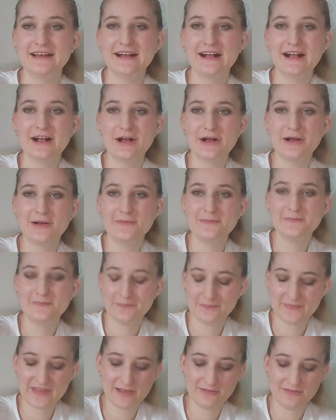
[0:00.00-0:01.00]

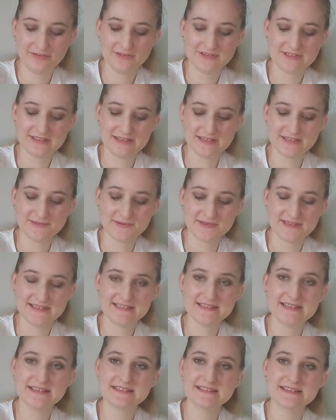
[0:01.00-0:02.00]
I've used this one
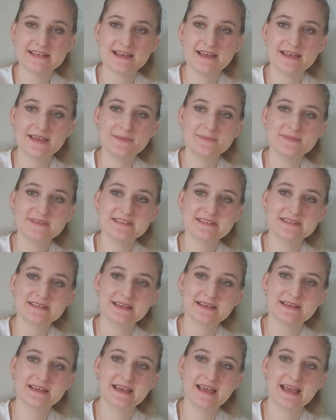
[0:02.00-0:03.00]
6 times,
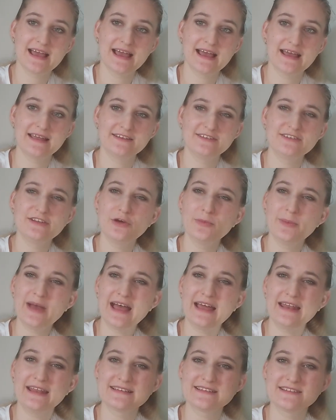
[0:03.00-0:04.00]
and no
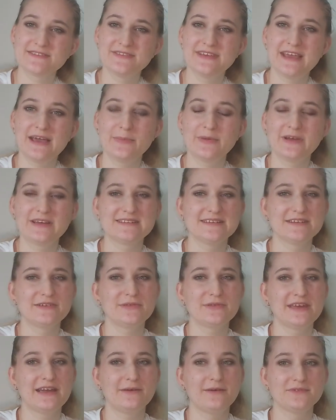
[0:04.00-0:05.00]
pan as of yet because I
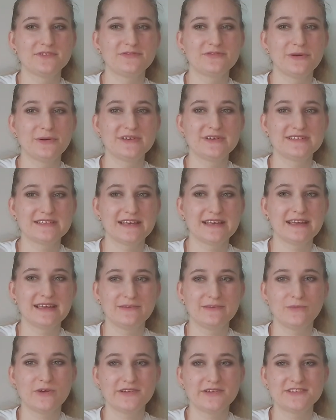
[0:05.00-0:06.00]
don't think I was focusing
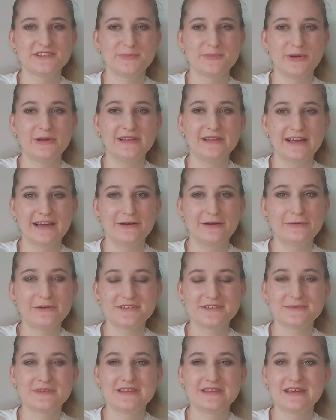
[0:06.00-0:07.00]
in one spot like I
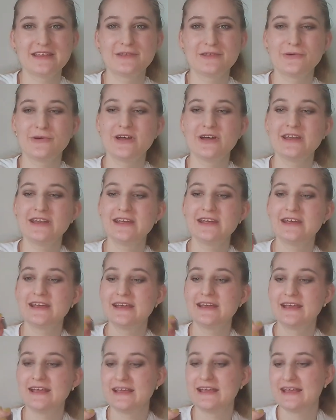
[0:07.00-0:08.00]
was with the other one.
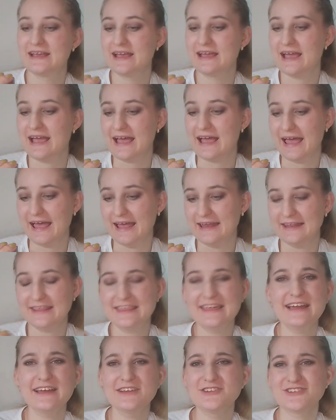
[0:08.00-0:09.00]
And I
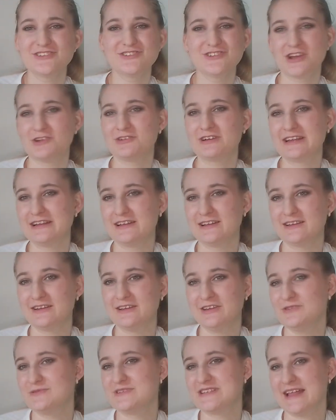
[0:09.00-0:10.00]
think I just generally
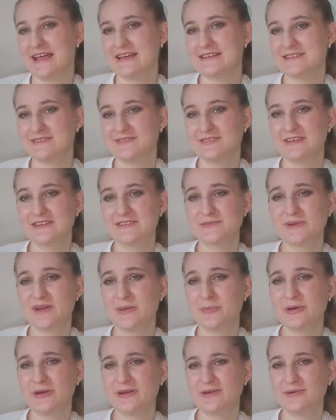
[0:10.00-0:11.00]
use less of this when I
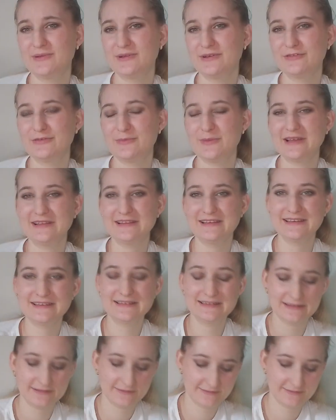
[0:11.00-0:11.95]
put it all over my lid.